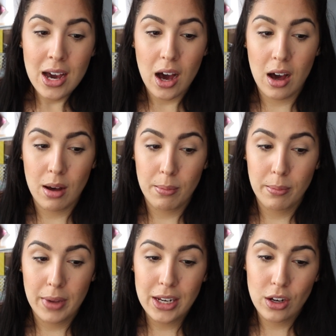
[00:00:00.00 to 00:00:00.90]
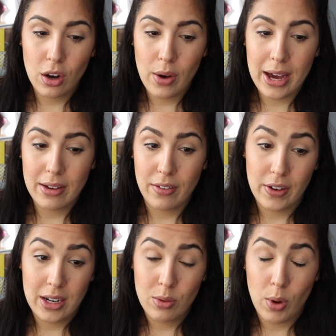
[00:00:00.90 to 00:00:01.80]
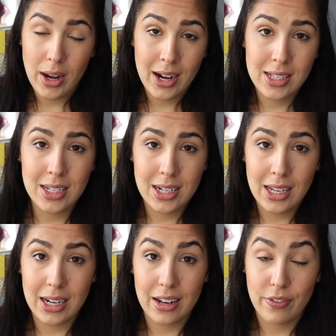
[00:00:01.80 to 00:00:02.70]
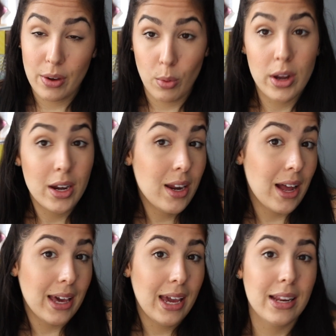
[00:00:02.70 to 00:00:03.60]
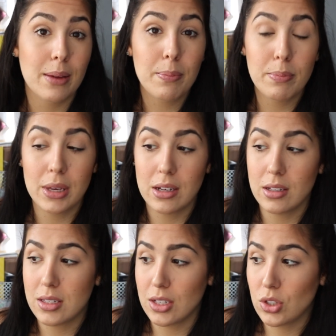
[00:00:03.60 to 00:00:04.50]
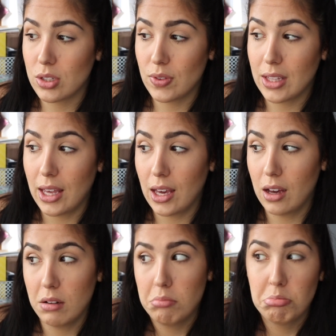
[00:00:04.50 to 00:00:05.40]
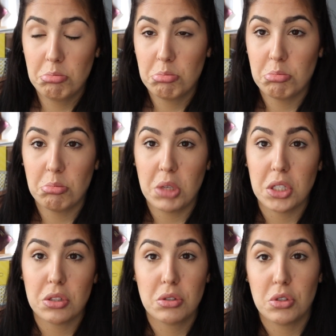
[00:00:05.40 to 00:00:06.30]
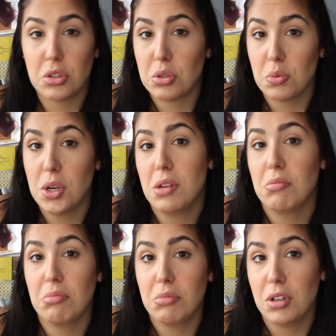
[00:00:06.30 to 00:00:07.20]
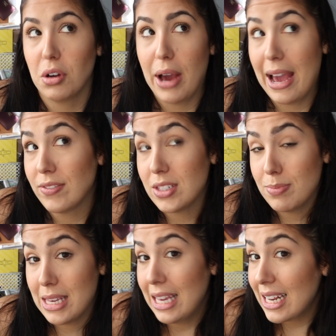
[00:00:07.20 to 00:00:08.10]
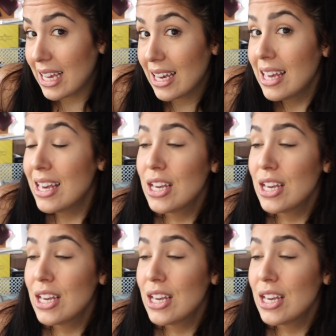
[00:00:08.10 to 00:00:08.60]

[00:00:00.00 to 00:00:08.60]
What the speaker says: And you know, if I didn't want it, I didn't eat it. If I wanted it, I ate it, because I just feel like that's just what, you know, I have to be eating.